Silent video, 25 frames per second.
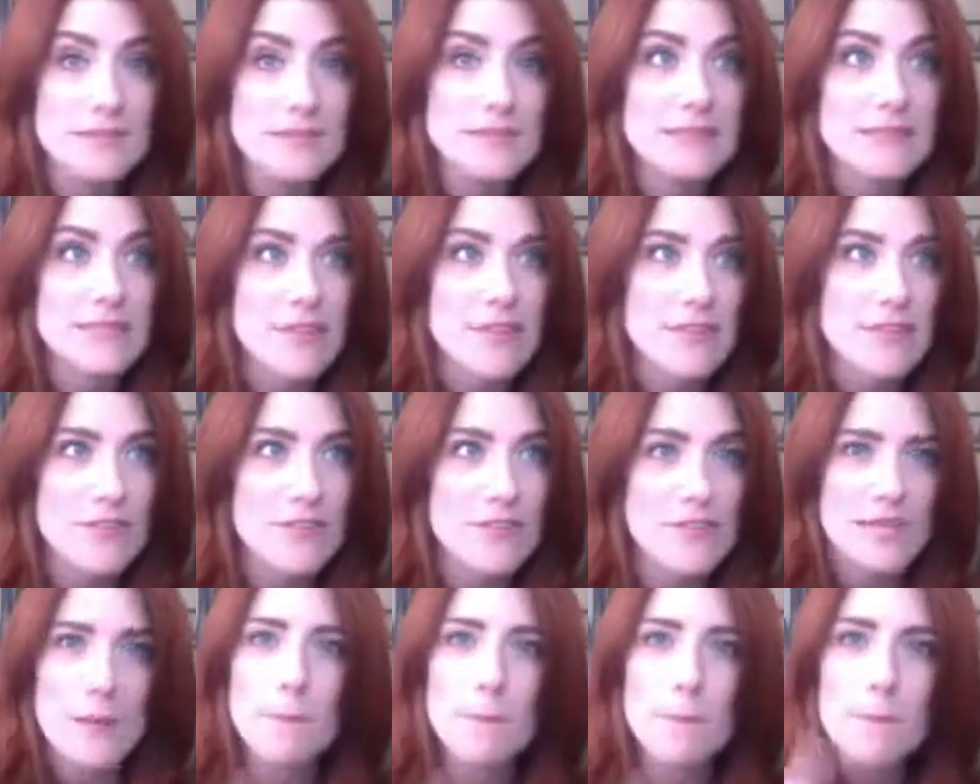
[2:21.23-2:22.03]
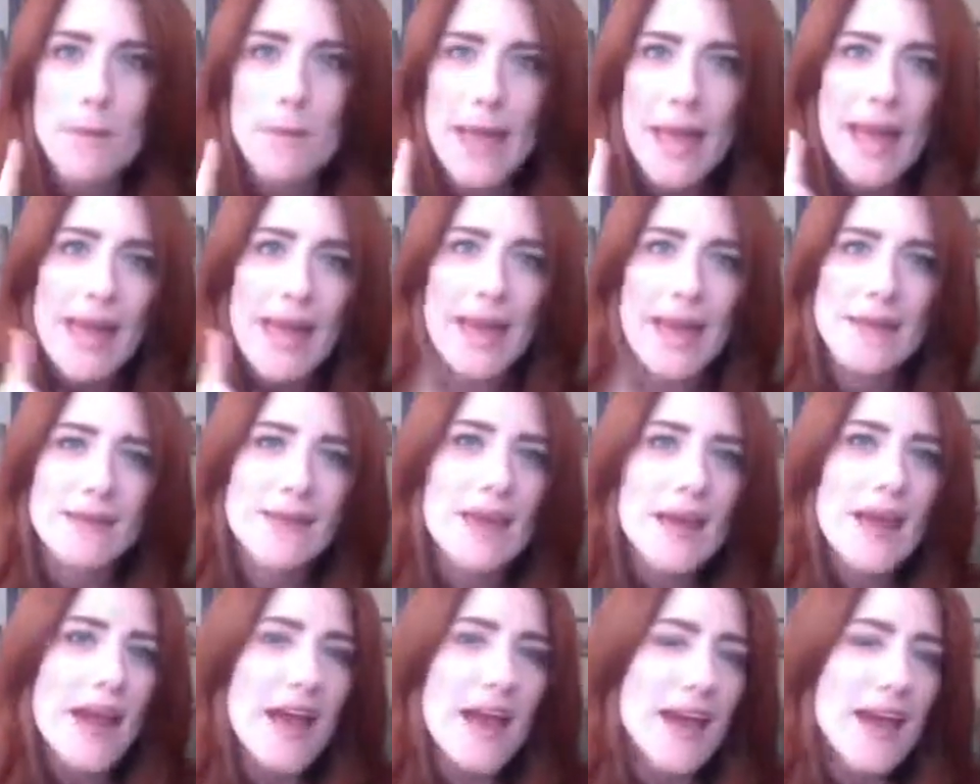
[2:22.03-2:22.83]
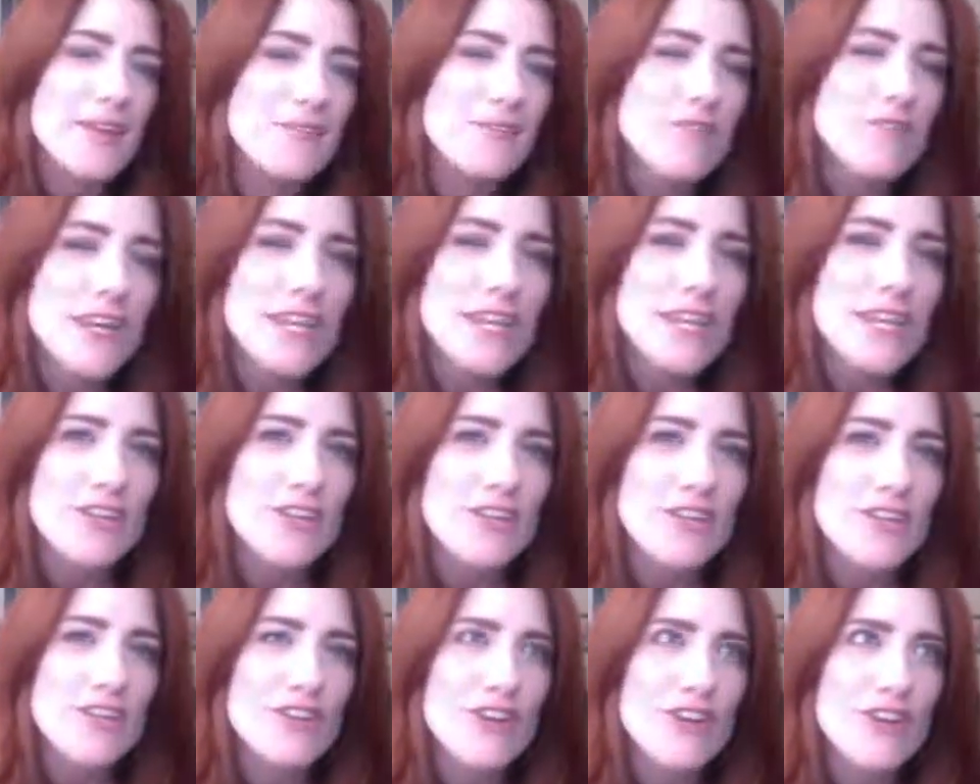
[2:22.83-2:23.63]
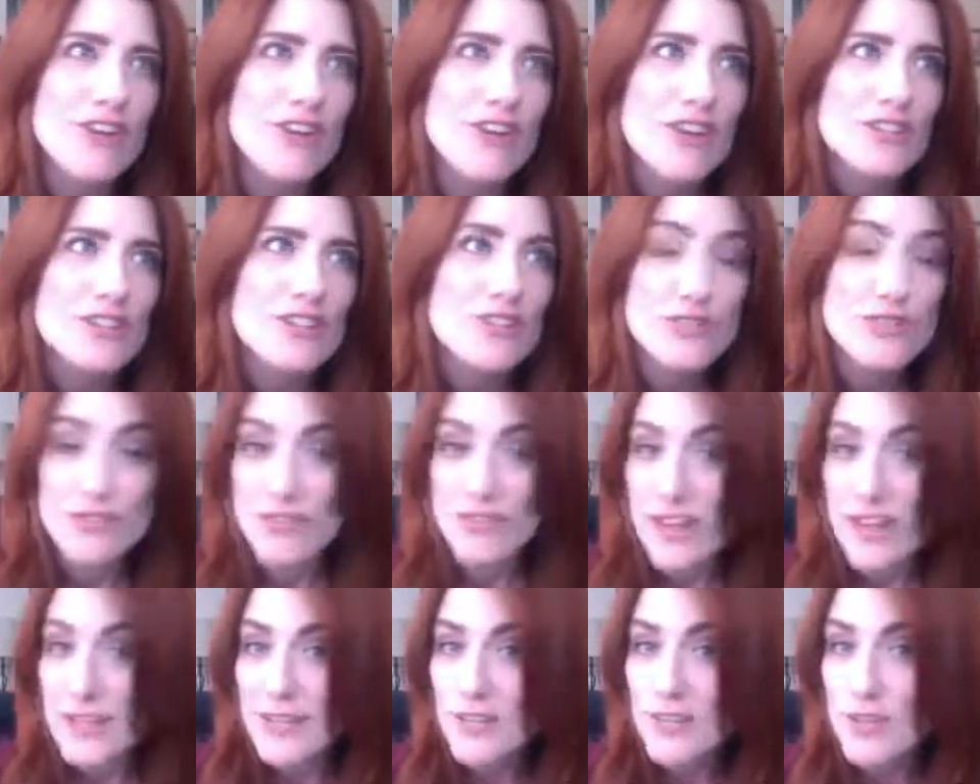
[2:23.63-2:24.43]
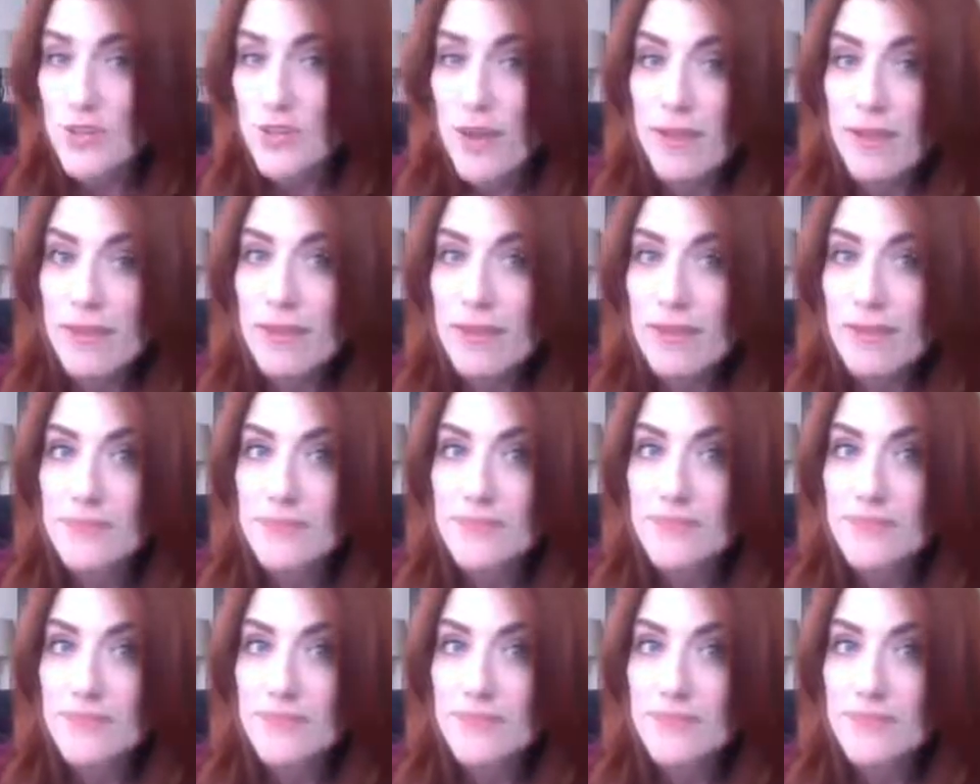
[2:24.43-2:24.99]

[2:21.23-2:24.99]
Definitely. And I invite you to define strength.